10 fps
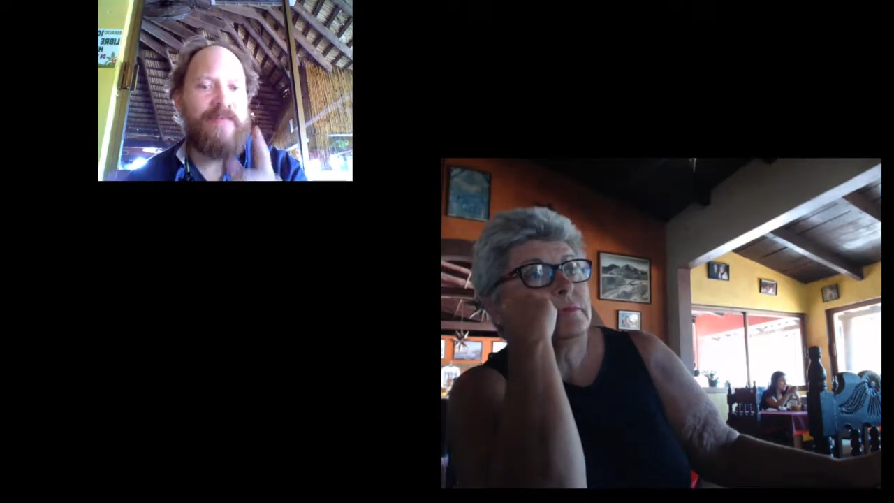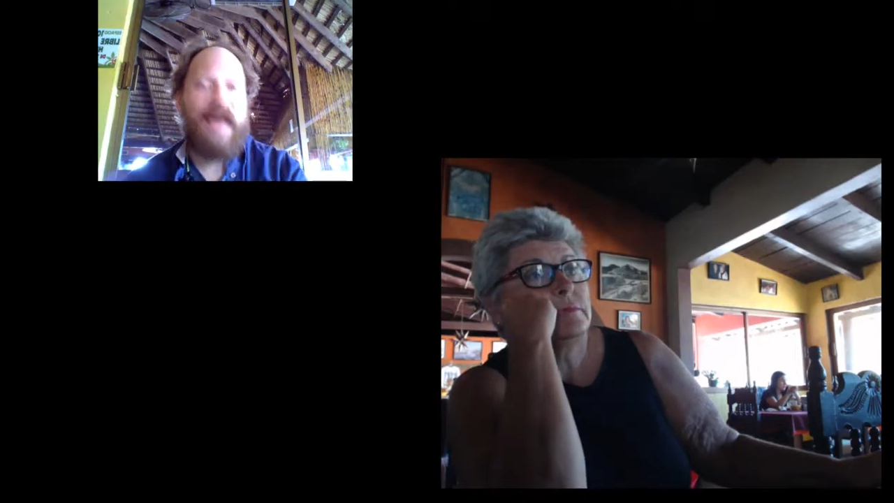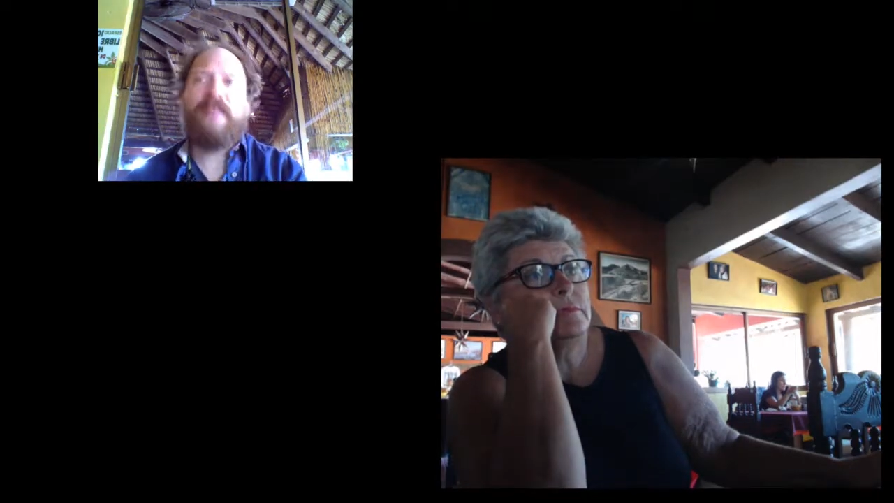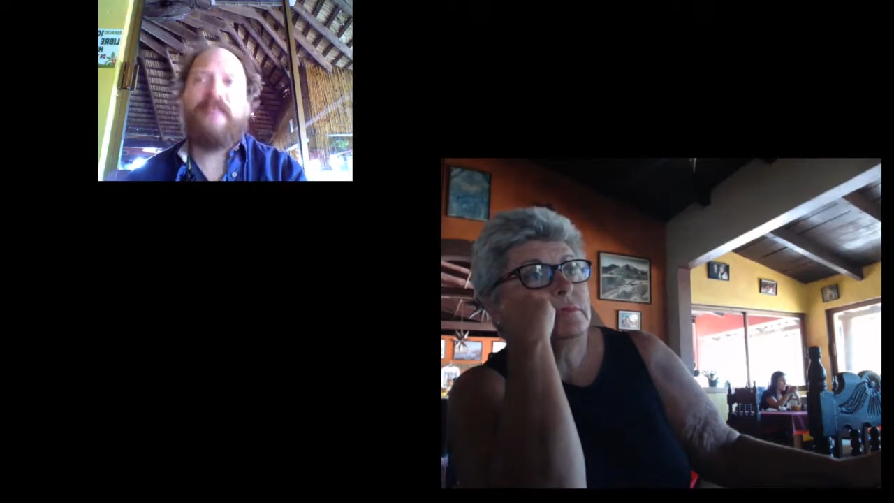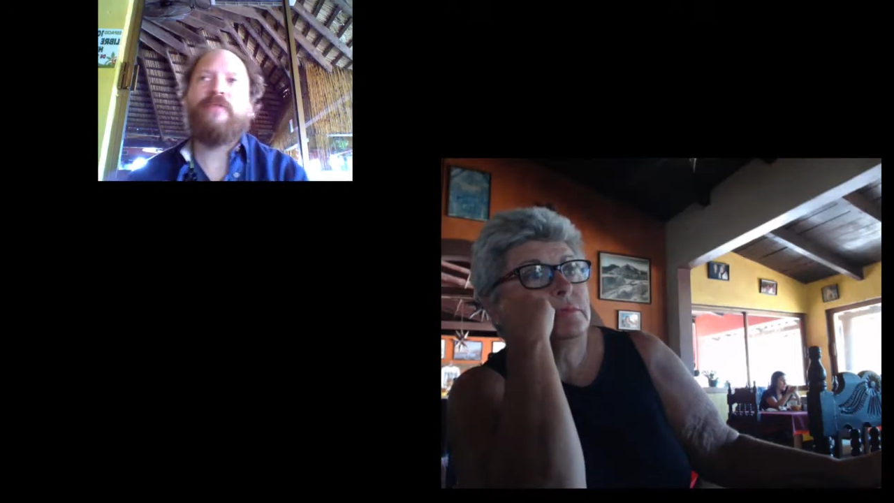
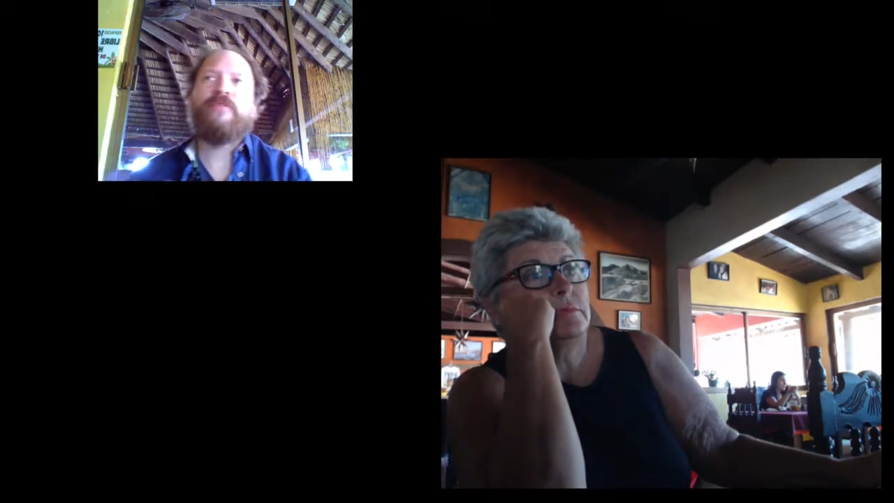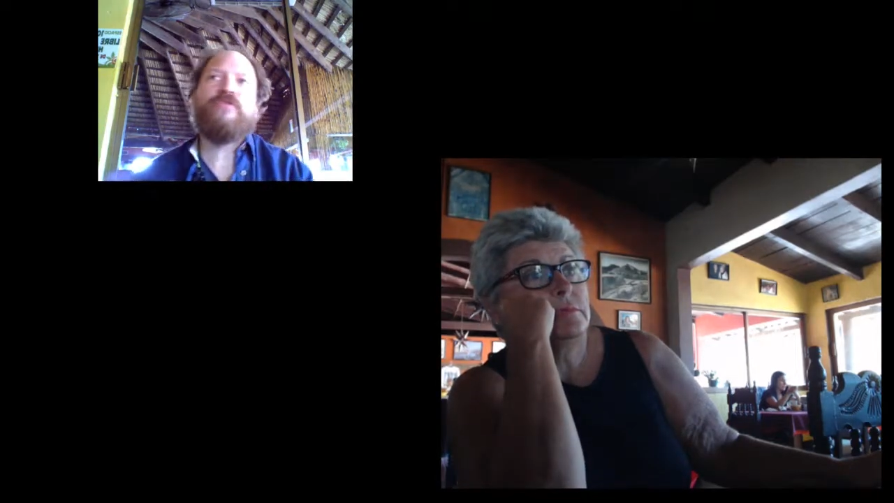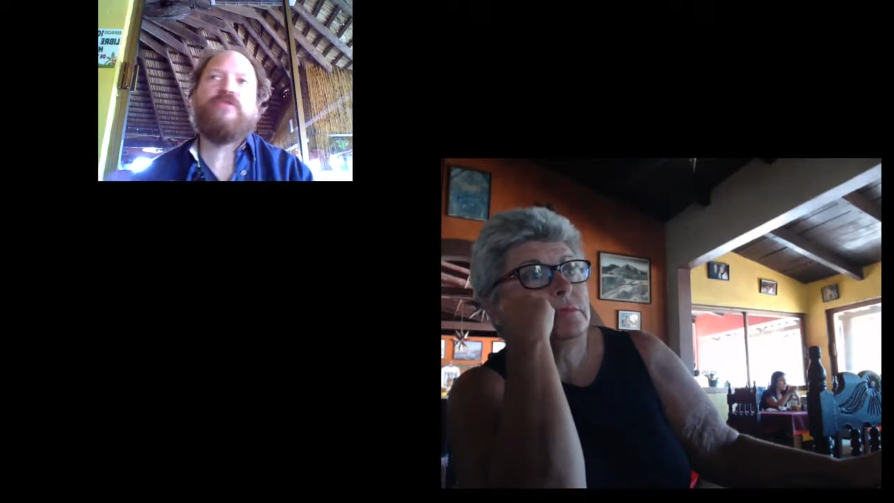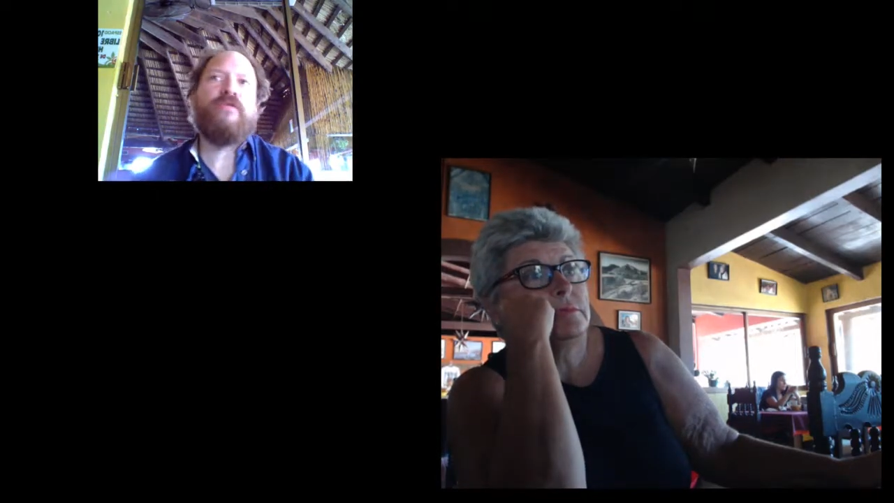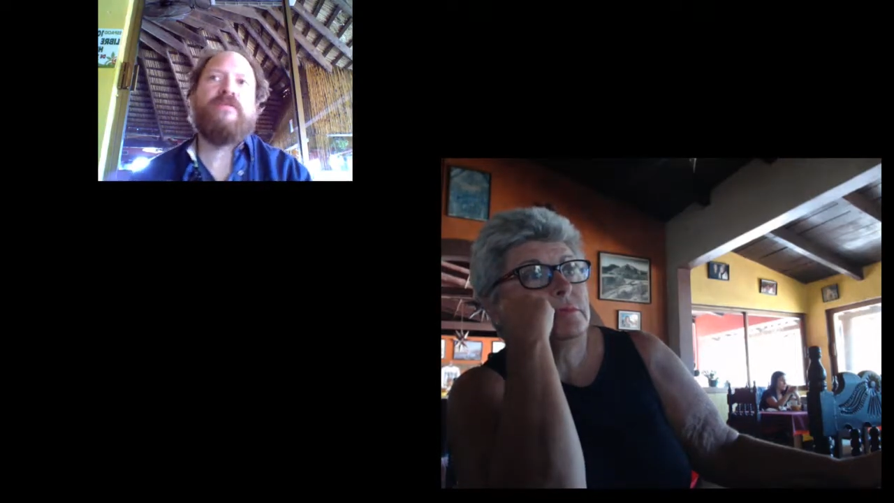data that was
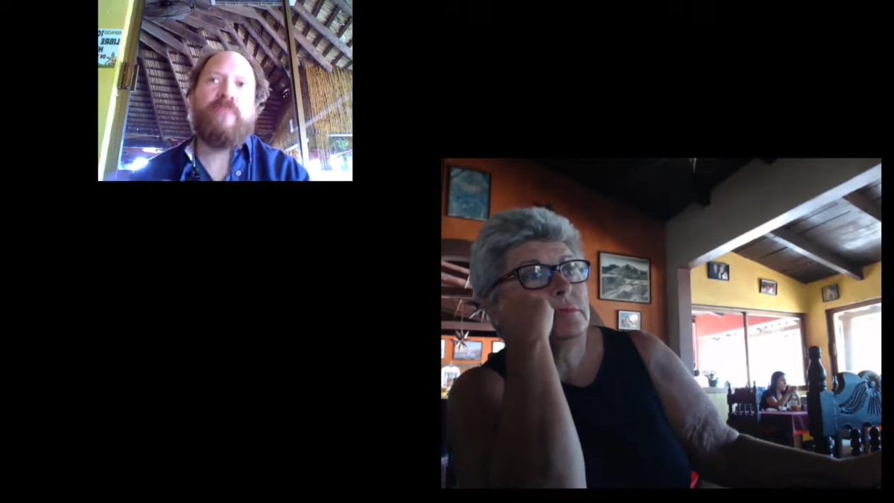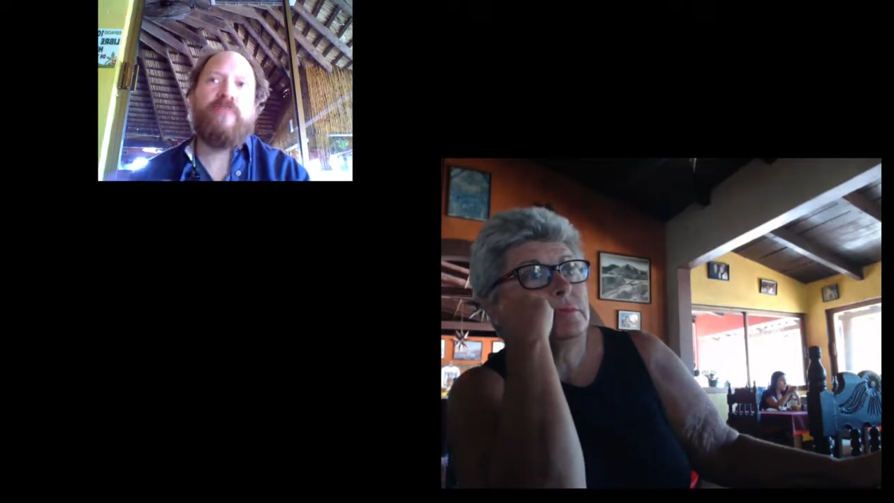stolen from